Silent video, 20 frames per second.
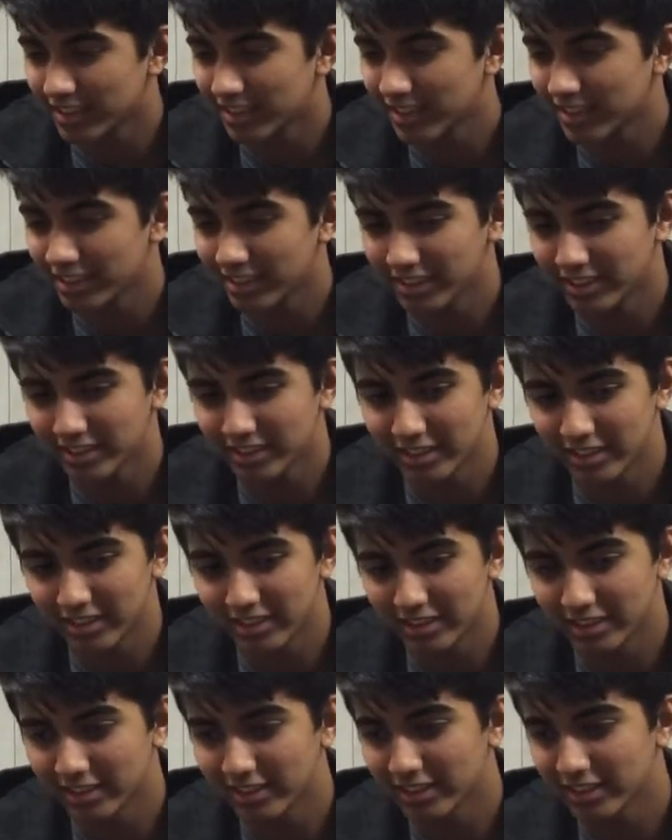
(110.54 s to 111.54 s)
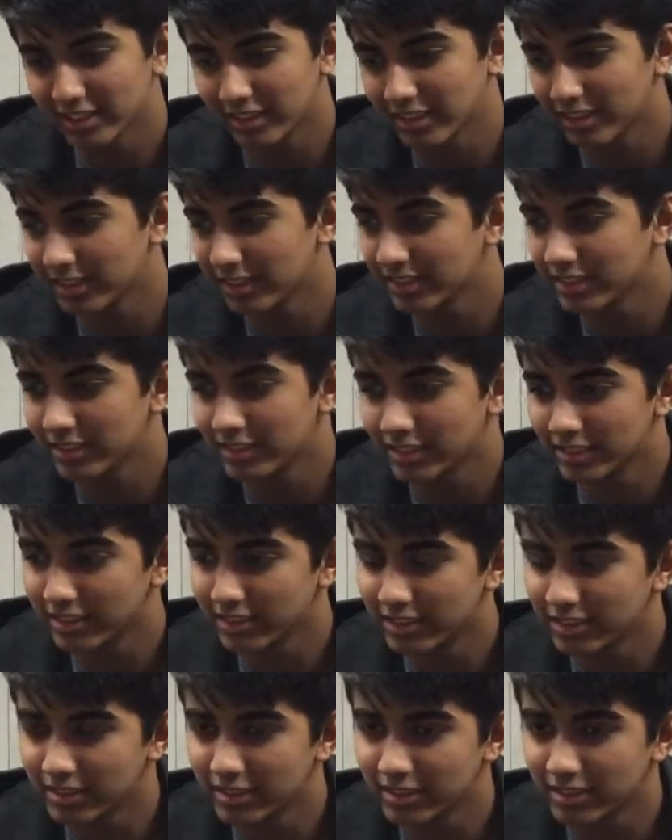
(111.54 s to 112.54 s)

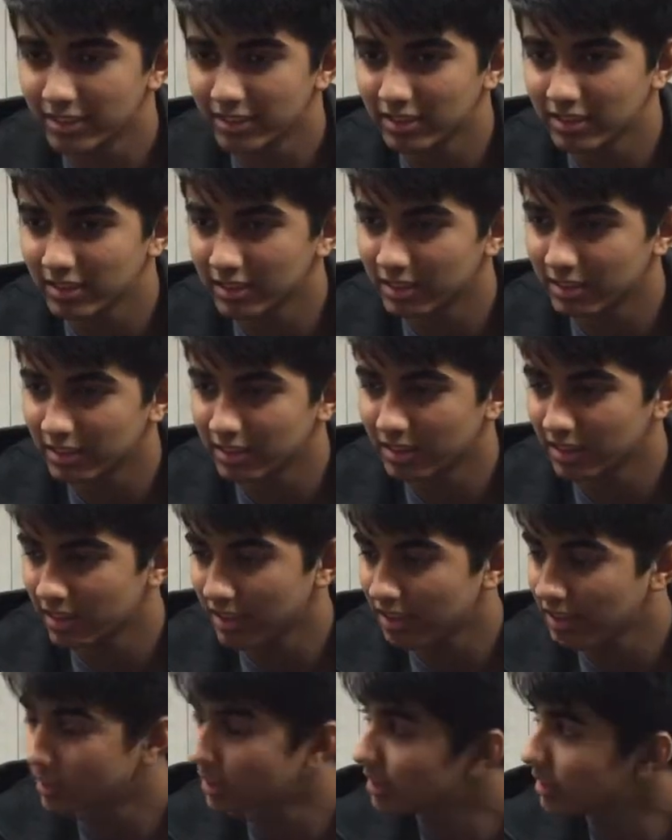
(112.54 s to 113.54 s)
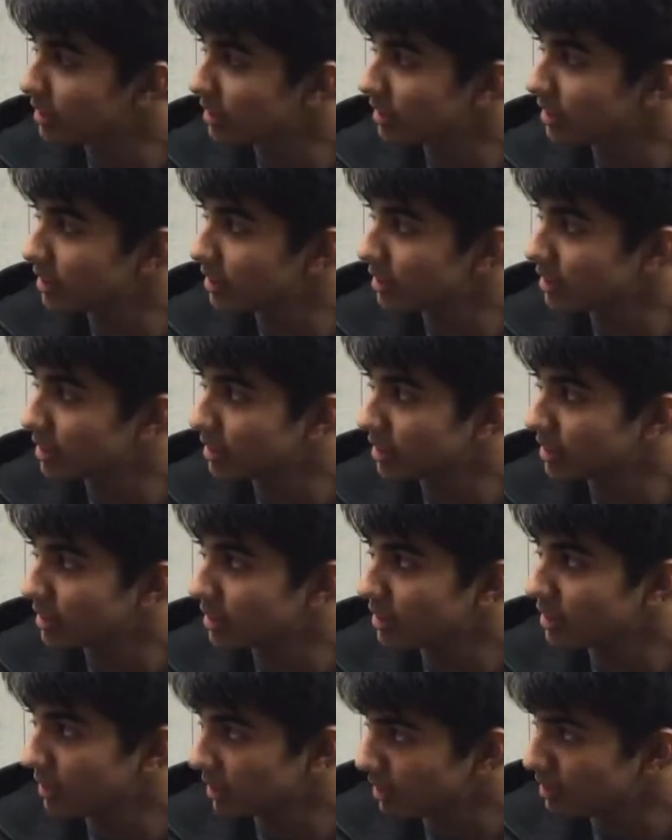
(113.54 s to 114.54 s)

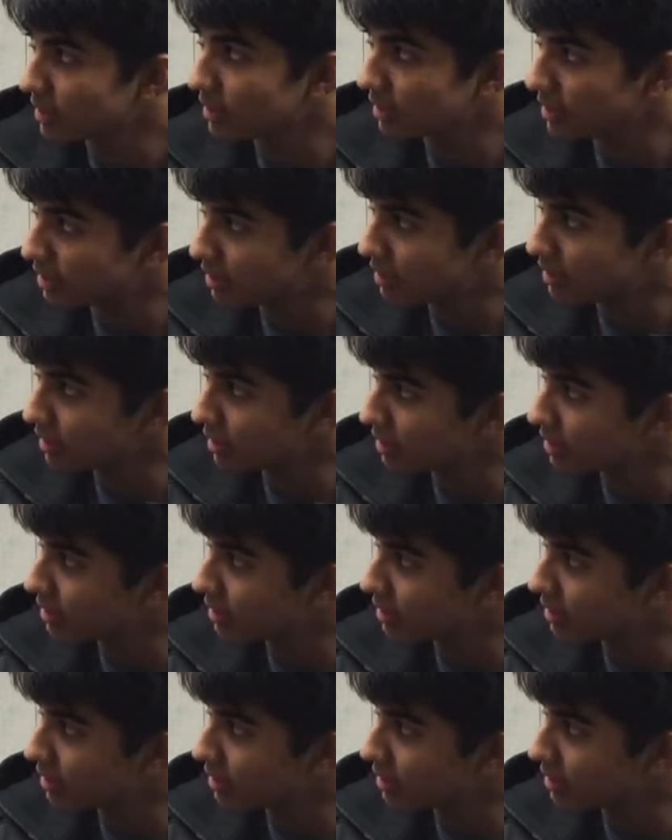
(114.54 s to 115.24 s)
(not speaking)